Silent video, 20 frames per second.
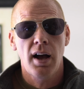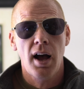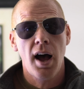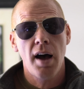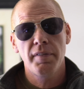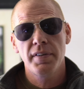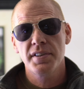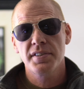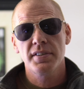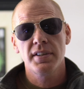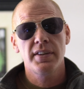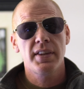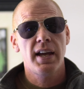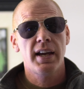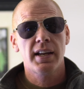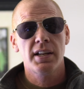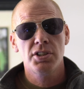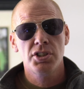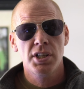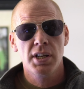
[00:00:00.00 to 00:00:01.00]
Obviously
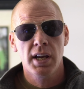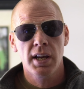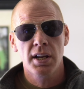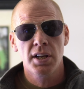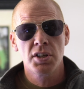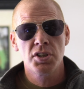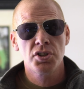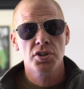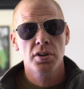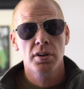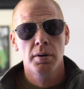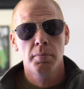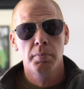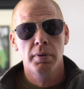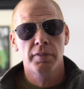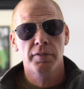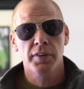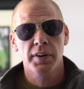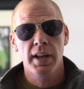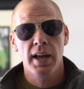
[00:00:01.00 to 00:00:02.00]
that could change,
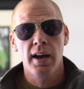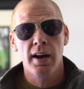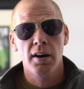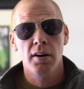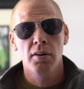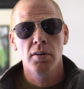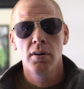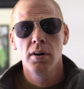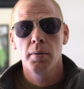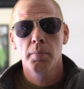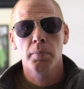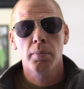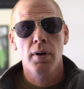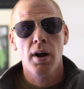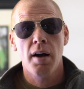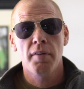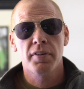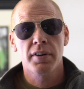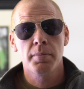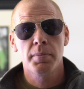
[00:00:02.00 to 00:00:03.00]
but for now,
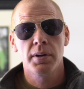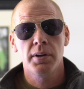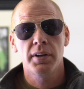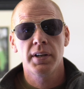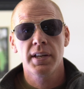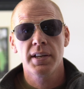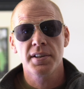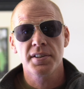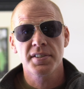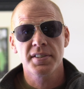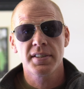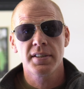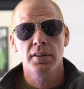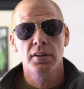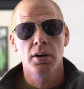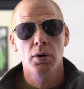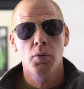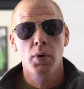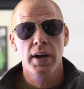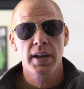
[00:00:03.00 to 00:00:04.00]
profitability is
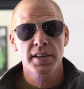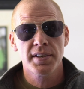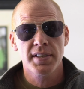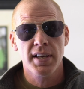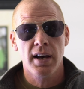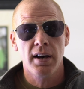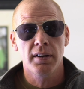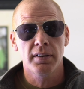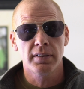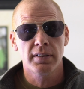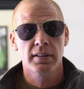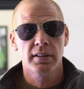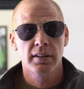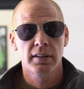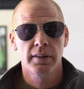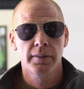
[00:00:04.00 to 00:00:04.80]
still a ways out.